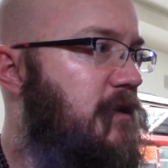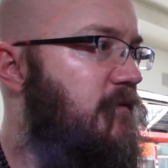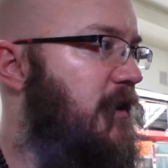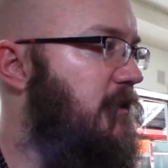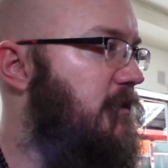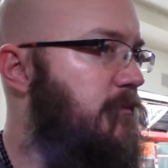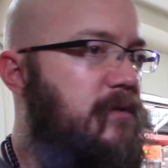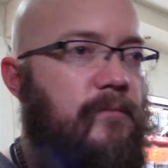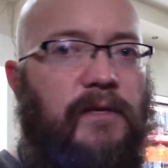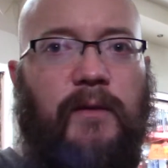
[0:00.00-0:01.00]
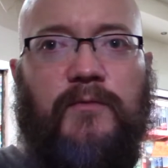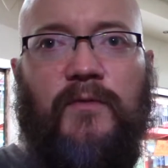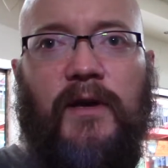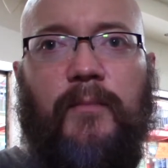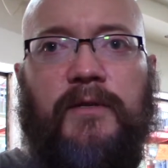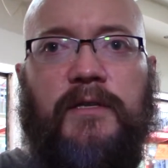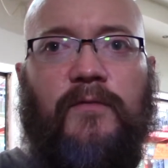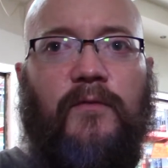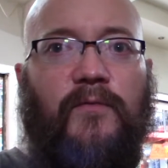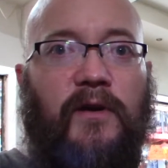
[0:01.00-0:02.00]
In fact, sometimes we've got a bunch of
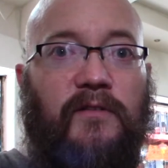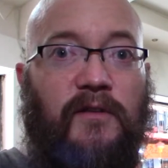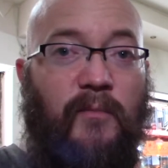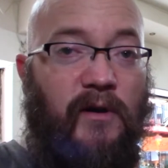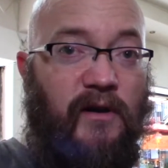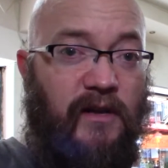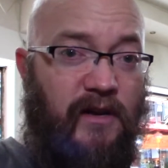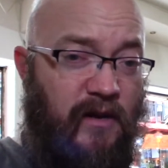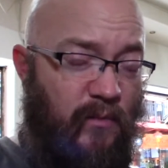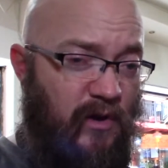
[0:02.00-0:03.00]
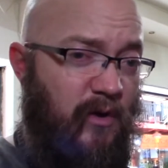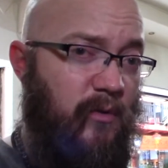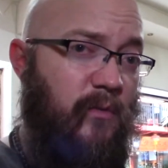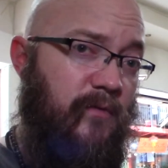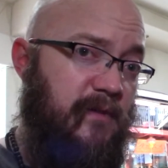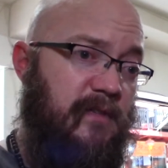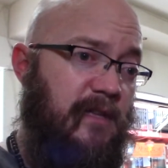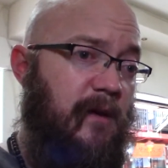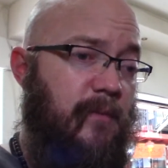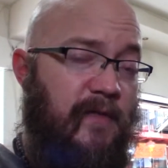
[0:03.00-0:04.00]
different friends in the market, and we'll go and we'll visit
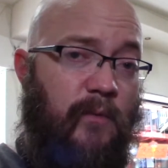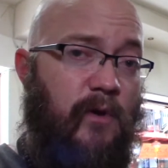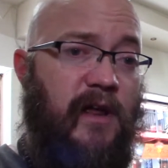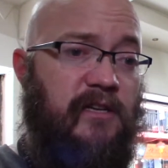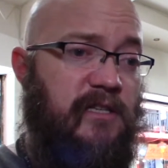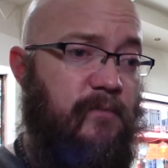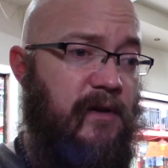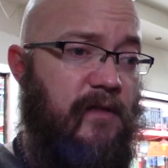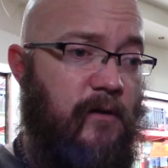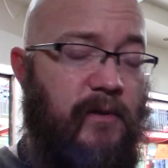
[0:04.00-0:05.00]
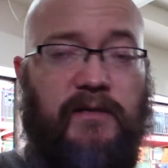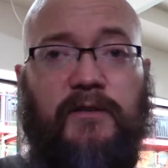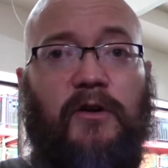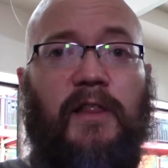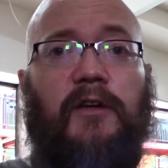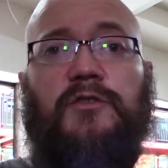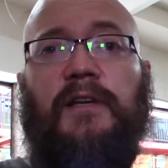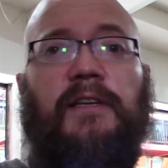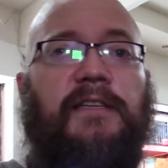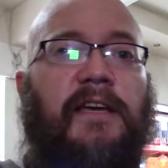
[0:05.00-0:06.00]
them, and they won't actually there because they're all out
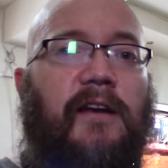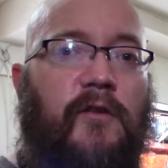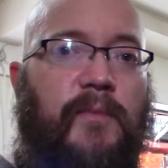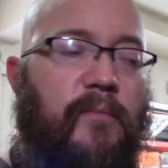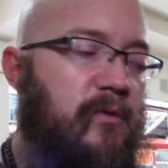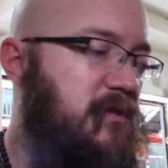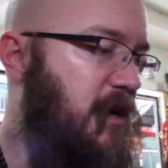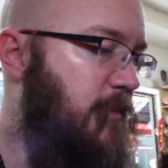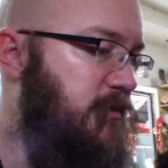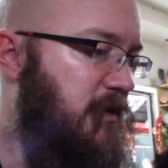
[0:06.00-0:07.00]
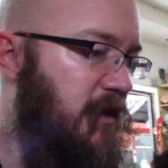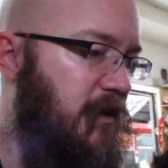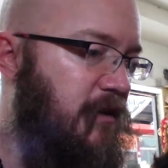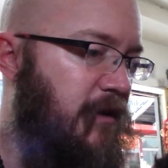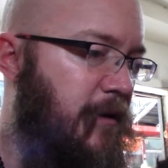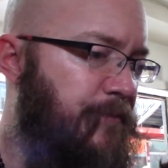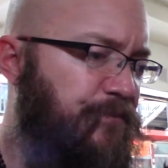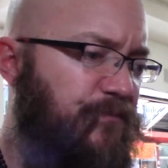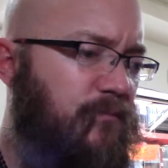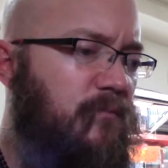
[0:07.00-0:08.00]
drinking tea at other people's shops. And
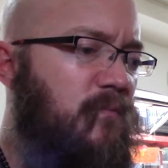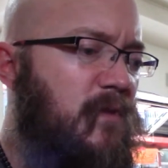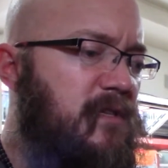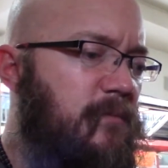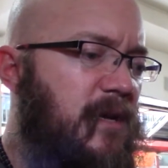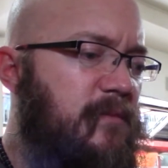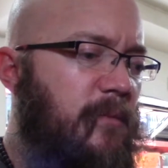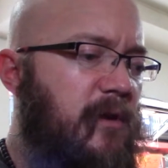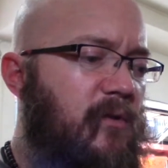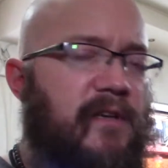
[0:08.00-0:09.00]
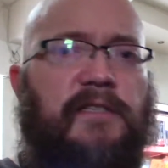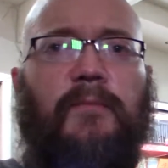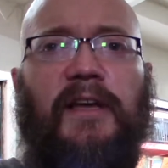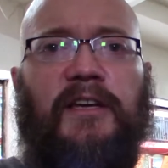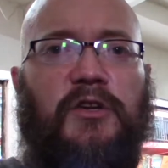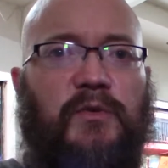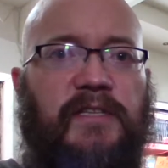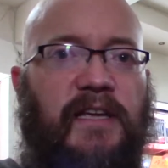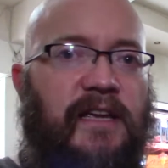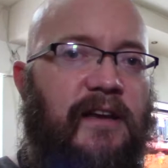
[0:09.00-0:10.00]
sometimes somebody will get some like new
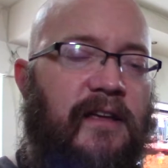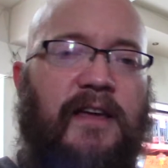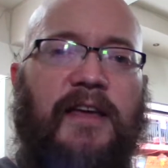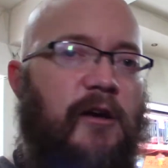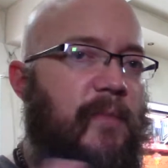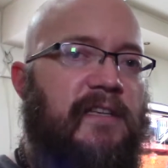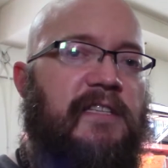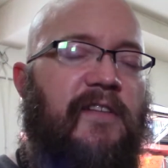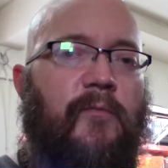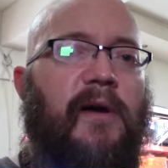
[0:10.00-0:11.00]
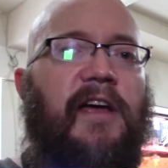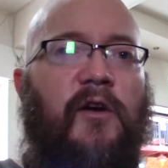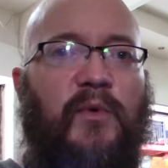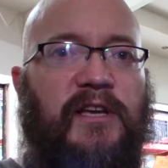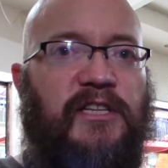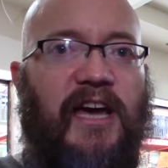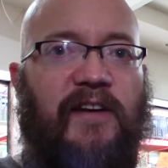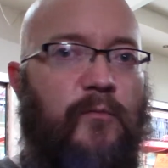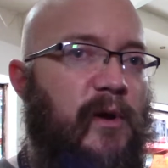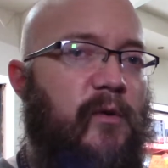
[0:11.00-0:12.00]
tea, and he'll message everybody on WeChat.
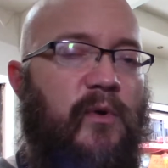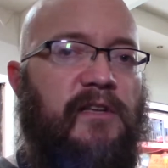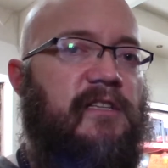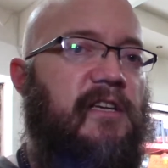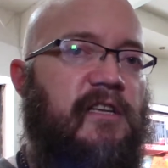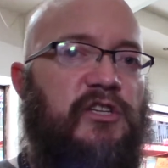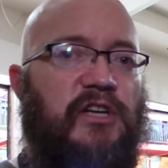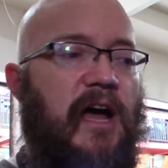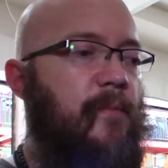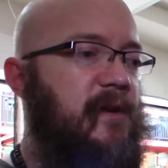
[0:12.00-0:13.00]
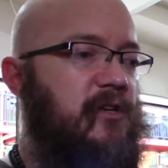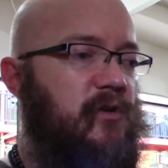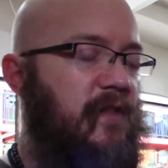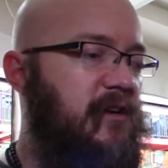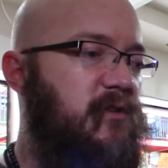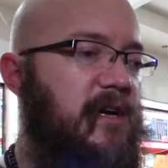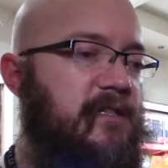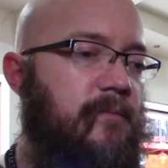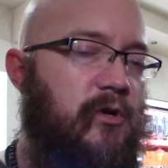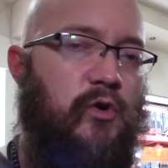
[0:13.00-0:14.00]
Everybody runs to his shop, and they try
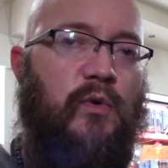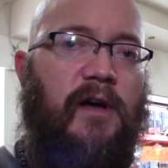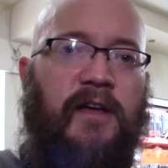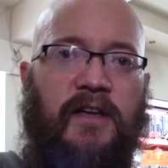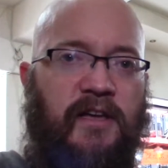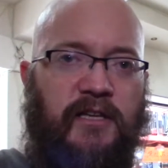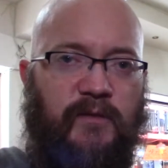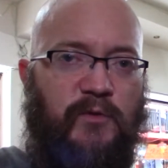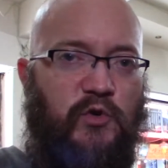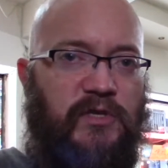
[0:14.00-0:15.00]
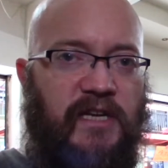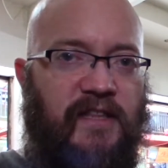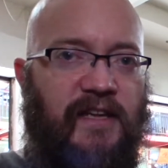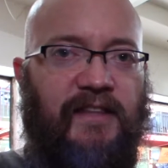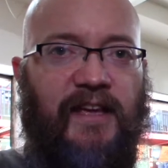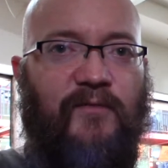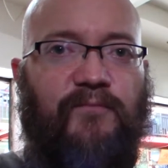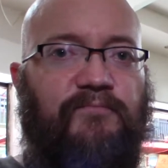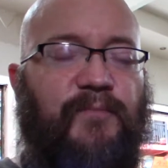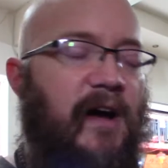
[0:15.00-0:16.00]
some new tea that they've
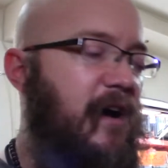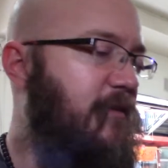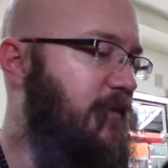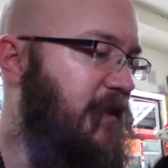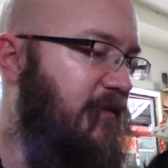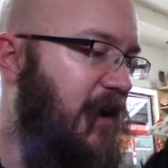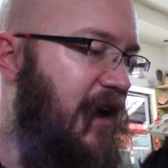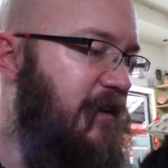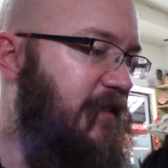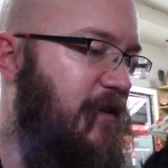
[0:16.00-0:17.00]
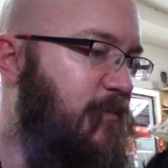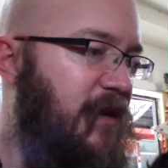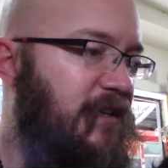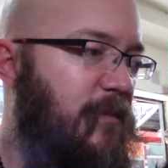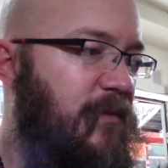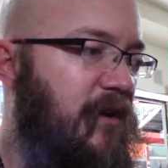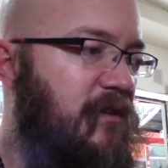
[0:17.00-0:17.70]
gotten and they've picked up there.